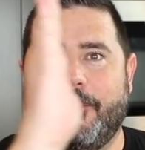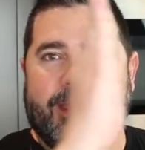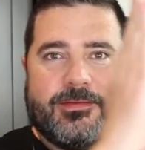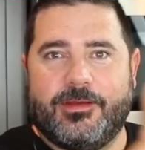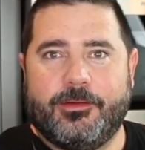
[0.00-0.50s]
that
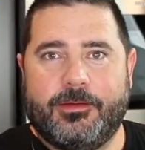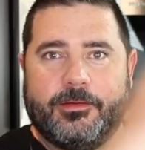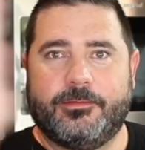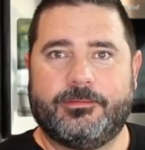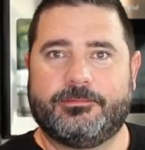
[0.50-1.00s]
makes a,
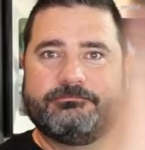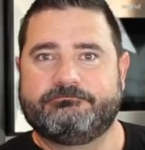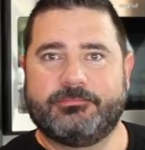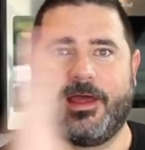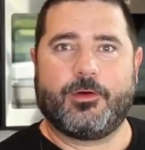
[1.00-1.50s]

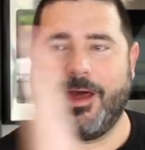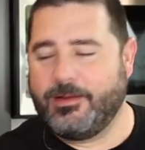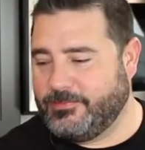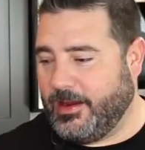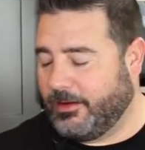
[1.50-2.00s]
I don't know how
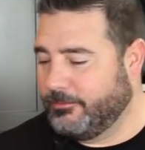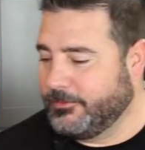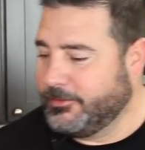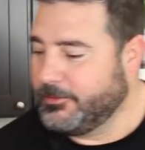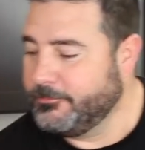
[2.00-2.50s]
to say it.
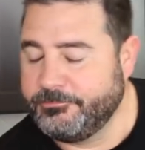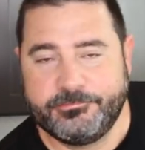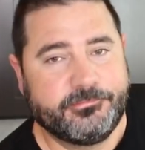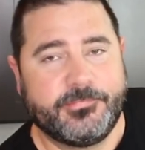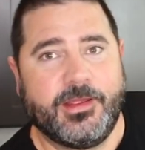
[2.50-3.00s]

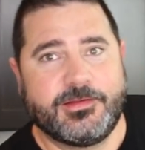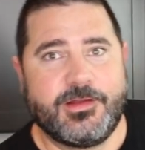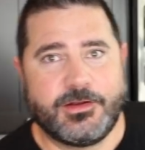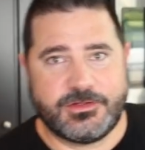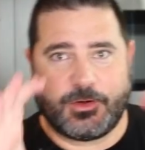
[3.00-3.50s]
It's
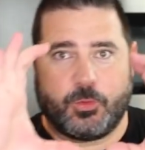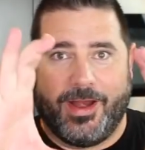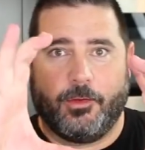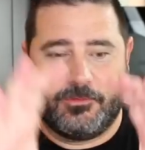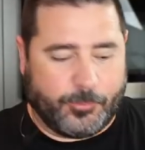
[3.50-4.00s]
not just a
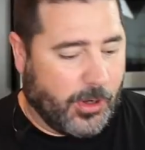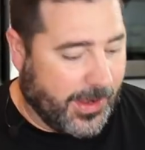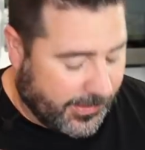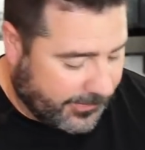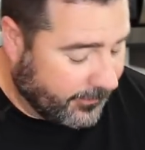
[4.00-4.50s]
round
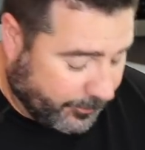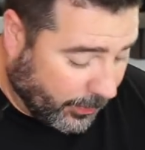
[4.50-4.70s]
spray, it, it's